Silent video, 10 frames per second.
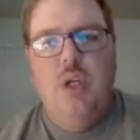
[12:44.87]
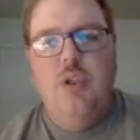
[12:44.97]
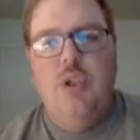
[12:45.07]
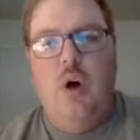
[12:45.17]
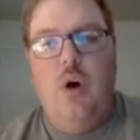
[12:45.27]

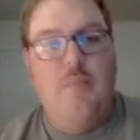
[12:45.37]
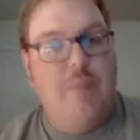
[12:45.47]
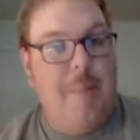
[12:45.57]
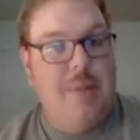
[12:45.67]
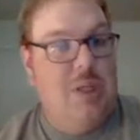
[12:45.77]
So,
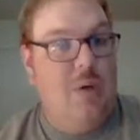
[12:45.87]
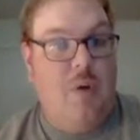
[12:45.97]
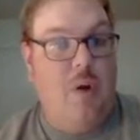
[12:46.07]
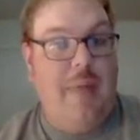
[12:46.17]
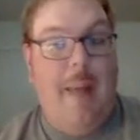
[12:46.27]
probably see a
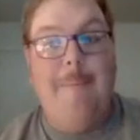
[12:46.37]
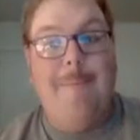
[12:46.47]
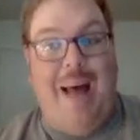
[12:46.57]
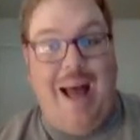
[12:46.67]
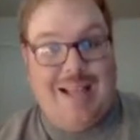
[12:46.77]
review of that
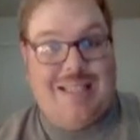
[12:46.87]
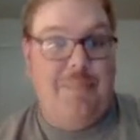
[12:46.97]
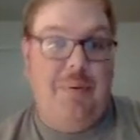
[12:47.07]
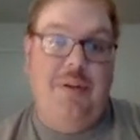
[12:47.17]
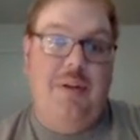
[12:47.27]

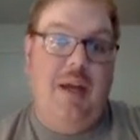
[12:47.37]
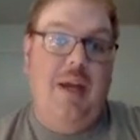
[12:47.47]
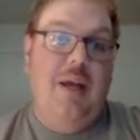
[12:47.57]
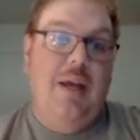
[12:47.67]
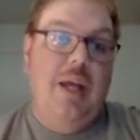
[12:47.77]
possibly
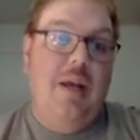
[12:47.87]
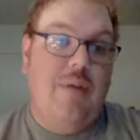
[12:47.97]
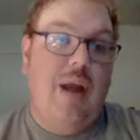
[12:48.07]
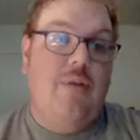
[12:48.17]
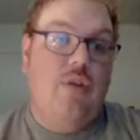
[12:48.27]
today. If
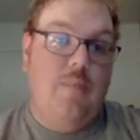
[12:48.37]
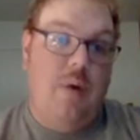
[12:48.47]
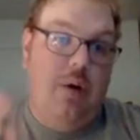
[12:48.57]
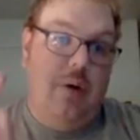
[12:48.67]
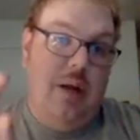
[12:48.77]
not,
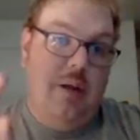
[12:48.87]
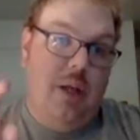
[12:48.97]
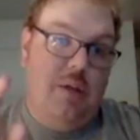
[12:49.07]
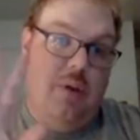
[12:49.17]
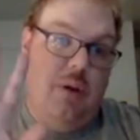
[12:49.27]
tomorrow. Okay,
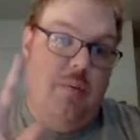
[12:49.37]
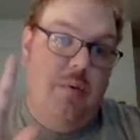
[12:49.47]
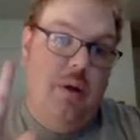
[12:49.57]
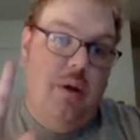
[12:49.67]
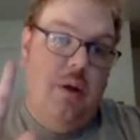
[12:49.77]
next video,
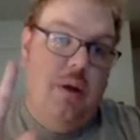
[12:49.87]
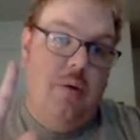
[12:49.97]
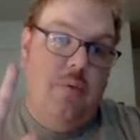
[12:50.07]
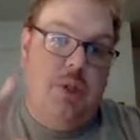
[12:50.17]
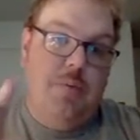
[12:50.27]

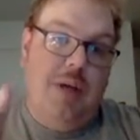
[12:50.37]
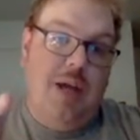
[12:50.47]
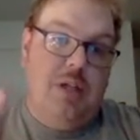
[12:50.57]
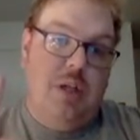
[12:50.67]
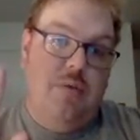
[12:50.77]
which will be
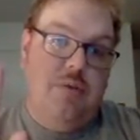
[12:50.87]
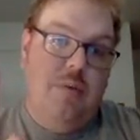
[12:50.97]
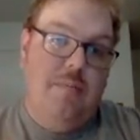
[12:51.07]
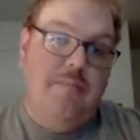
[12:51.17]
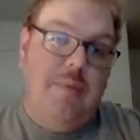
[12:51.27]
case closed.
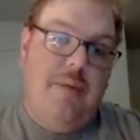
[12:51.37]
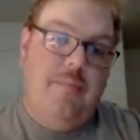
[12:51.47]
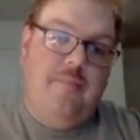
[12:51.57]
Bye.